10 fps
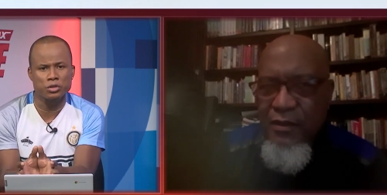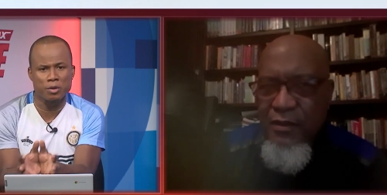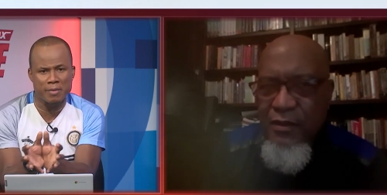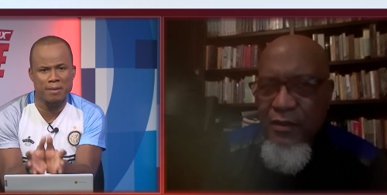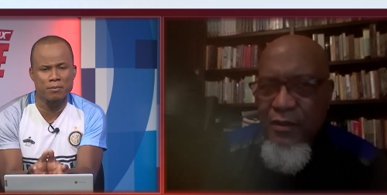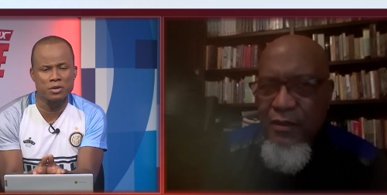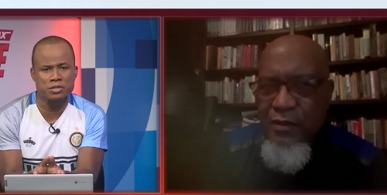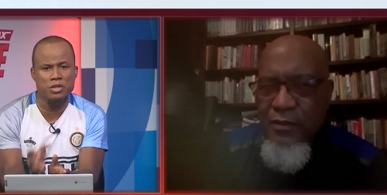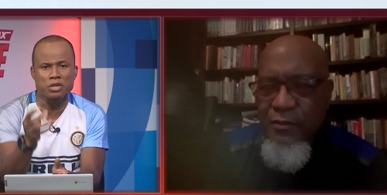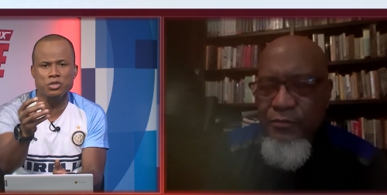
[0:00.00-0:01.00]
Speaker 1: the members,
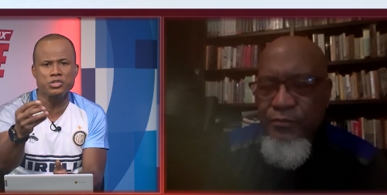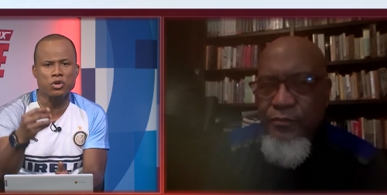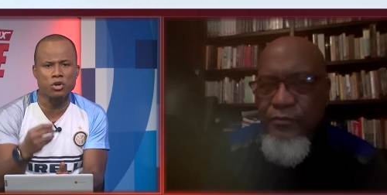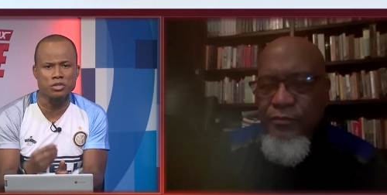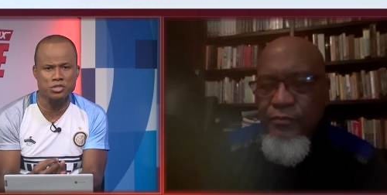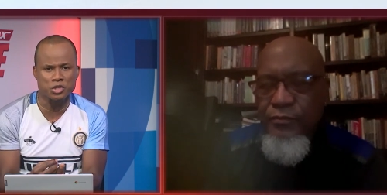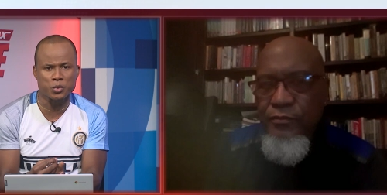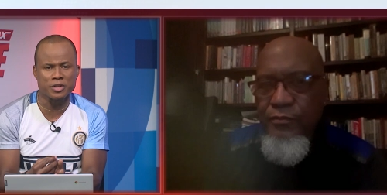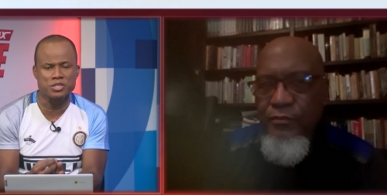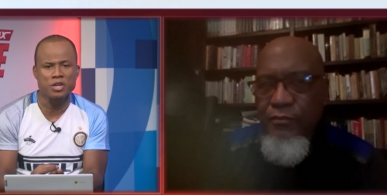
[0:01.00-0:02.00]
not just your
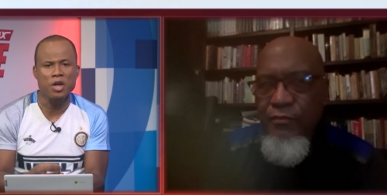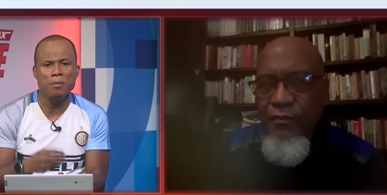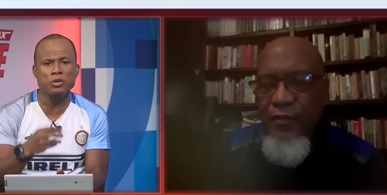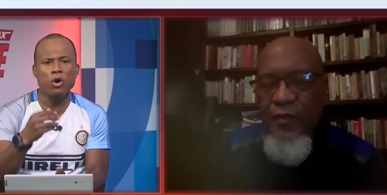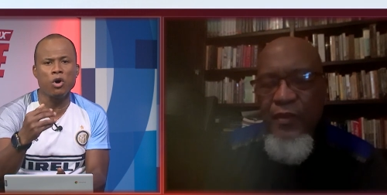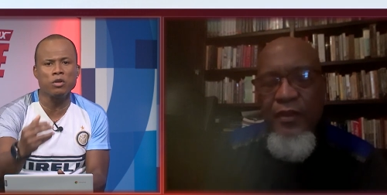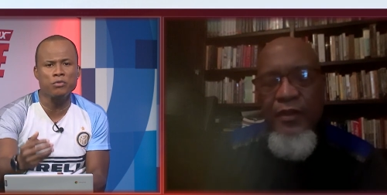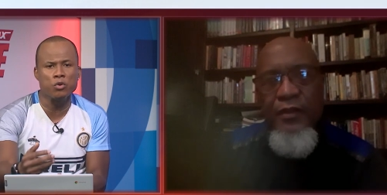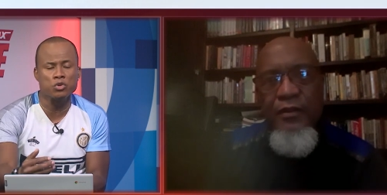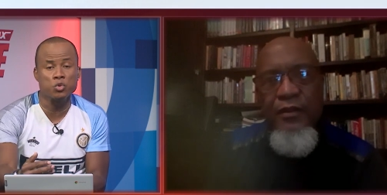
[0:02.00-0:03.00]
constituents, but all of
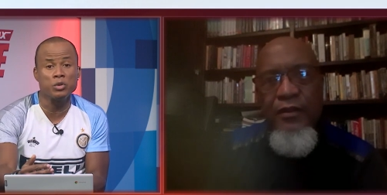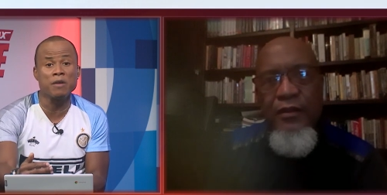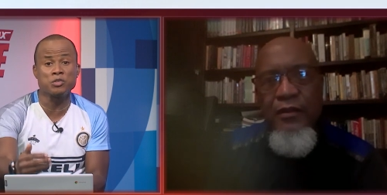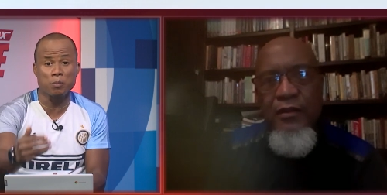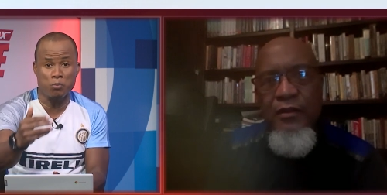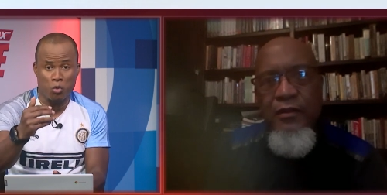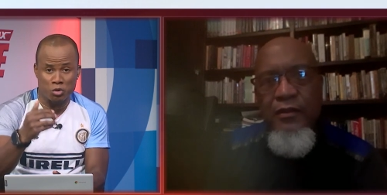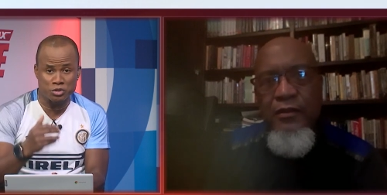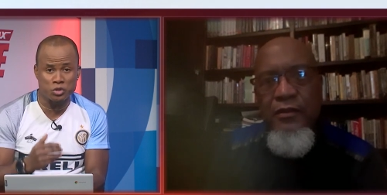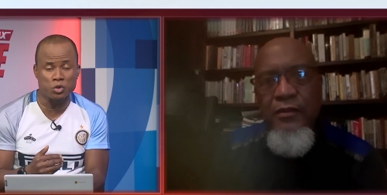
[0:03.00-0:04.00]
those who would have
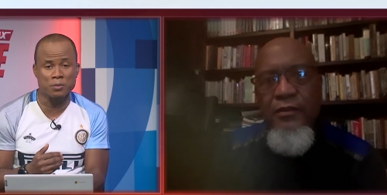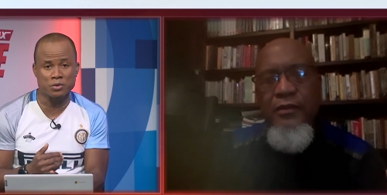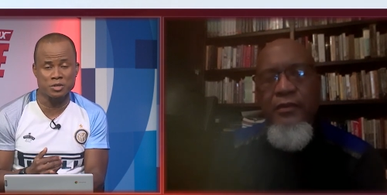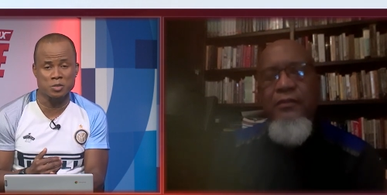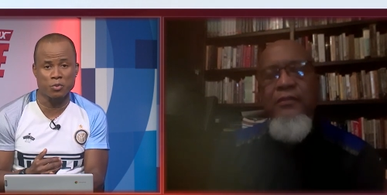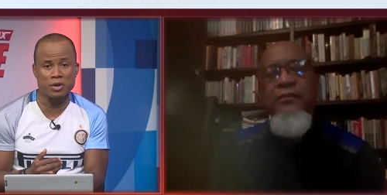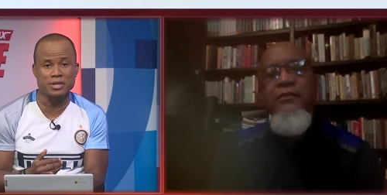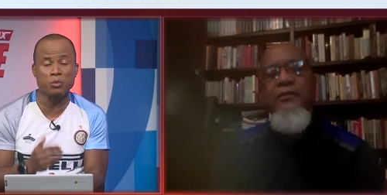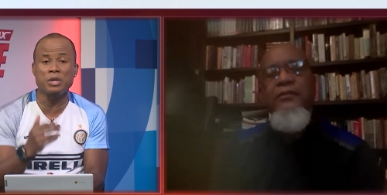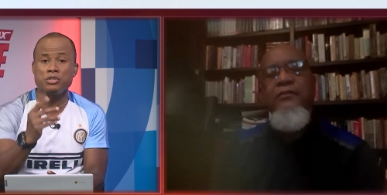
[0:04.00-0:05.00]
supported you up to this point.
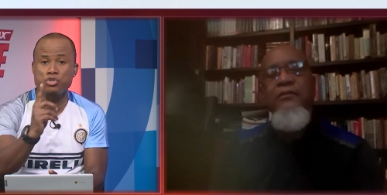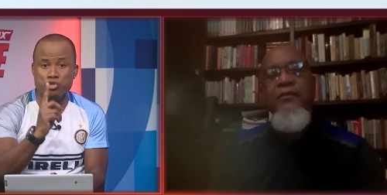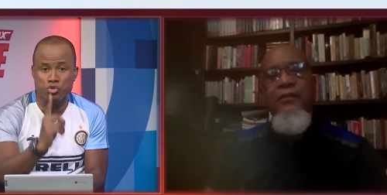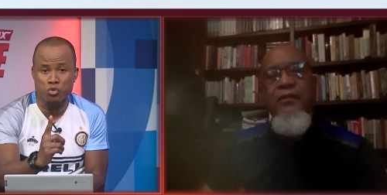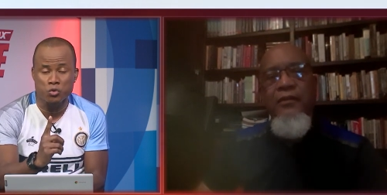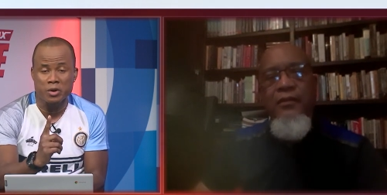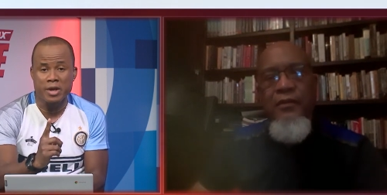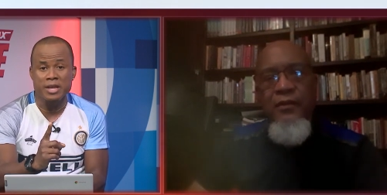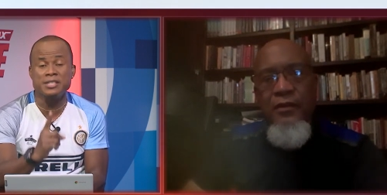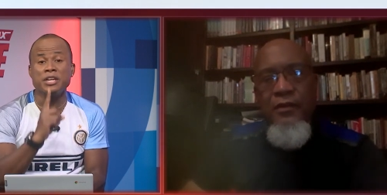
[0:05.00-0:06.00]
And what is true
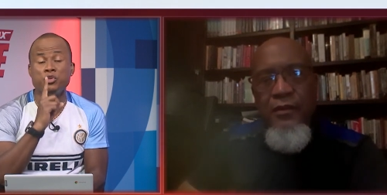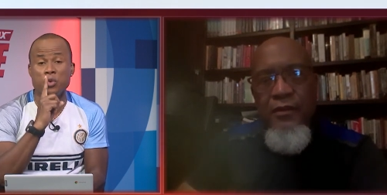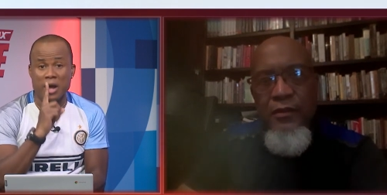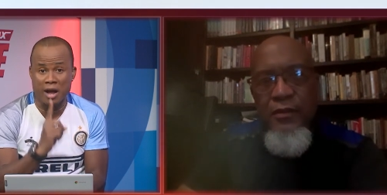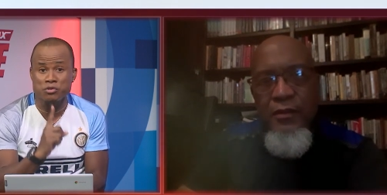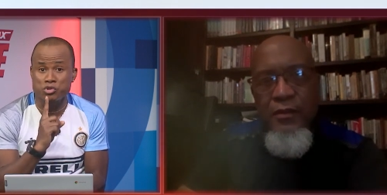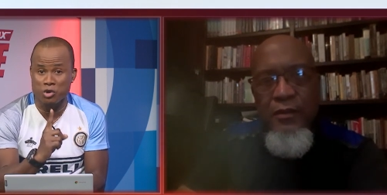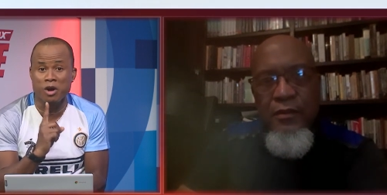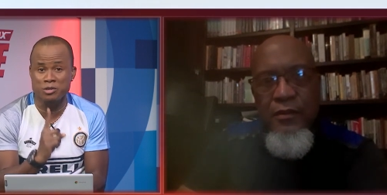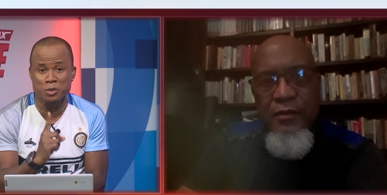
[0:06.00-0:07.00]
is that you have
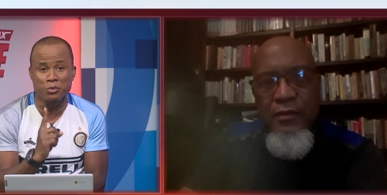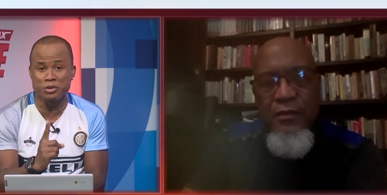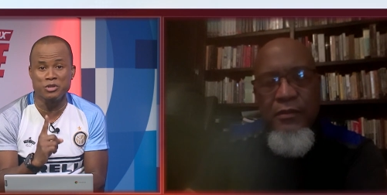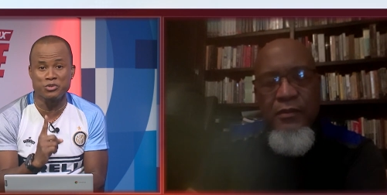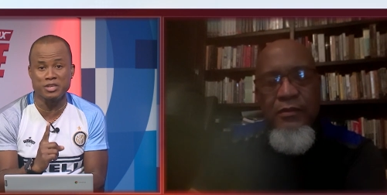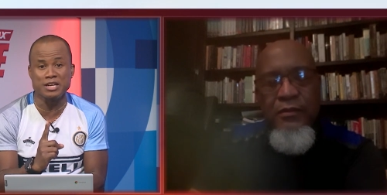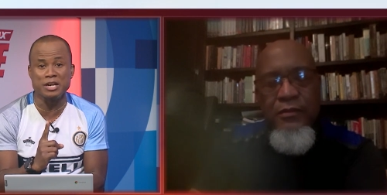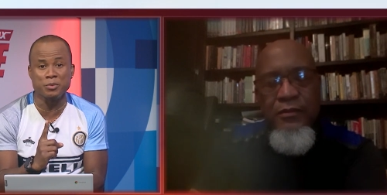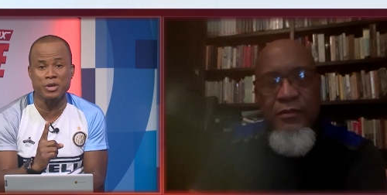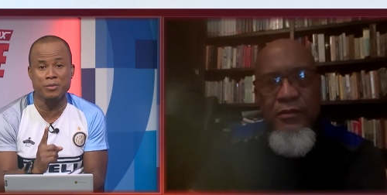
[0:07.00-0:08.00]
strong support in Trinidad
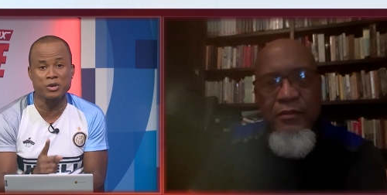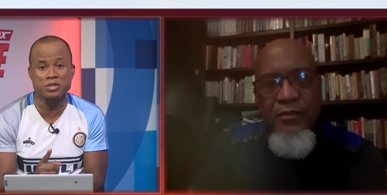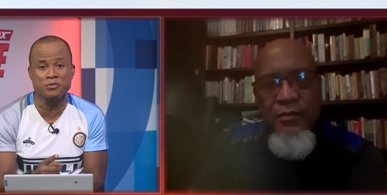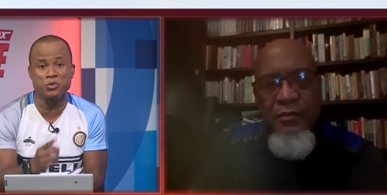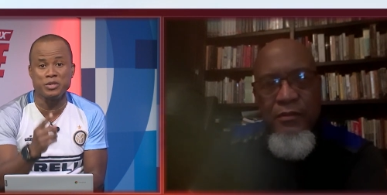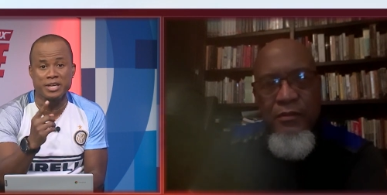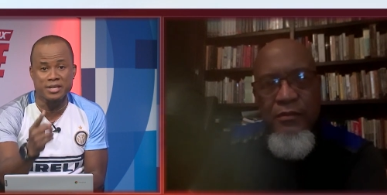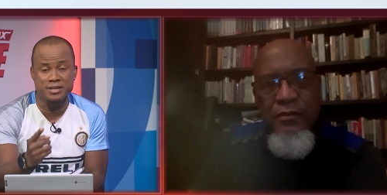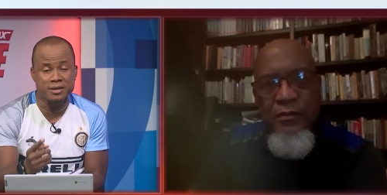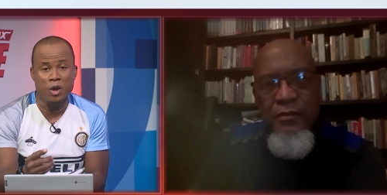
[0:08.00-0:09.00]
and Tobago because if you
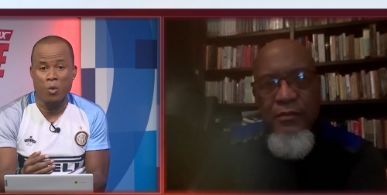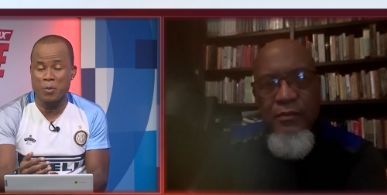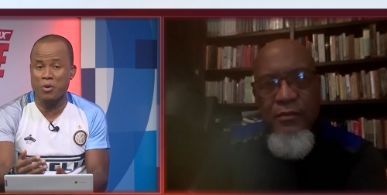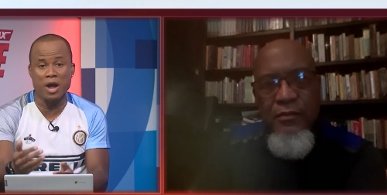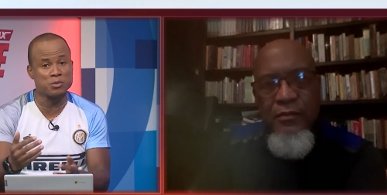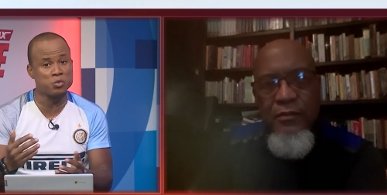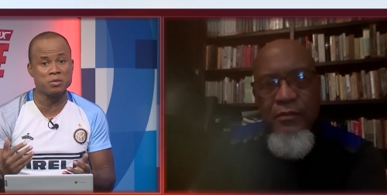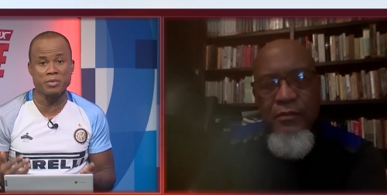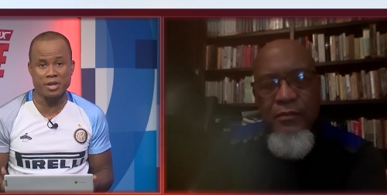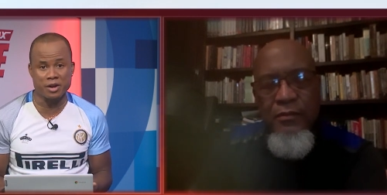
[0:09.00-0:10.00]
didn't, we perhaps
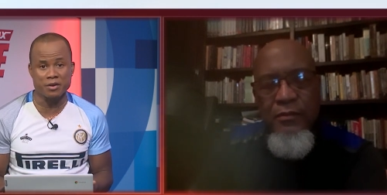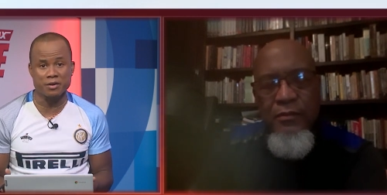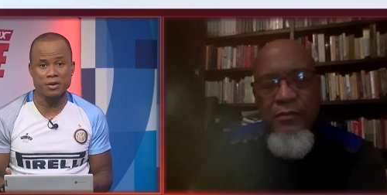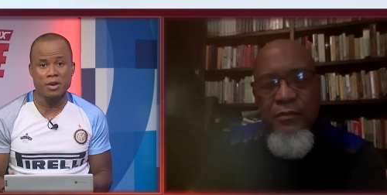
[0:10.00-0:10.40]
wouldn't be here.